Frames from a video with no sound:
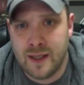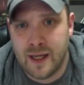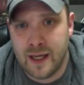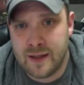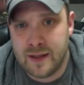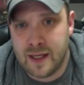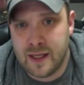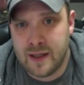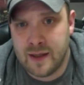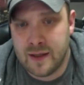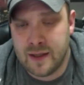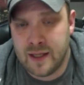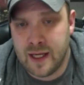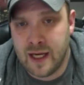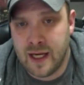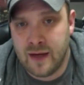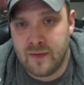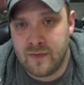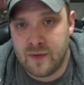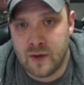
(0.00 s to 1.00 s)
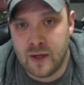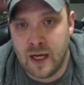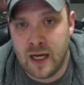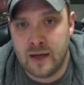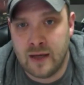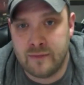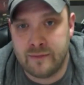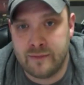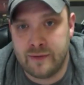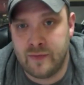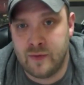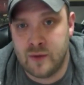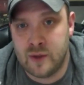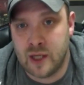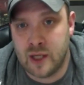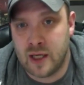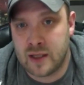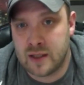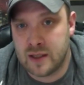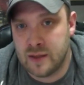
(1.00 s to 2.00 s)
At the end of the day, if you
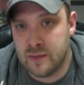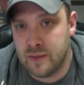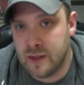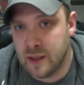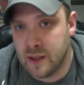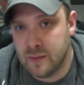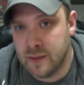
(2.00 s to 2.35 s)
talk to the middle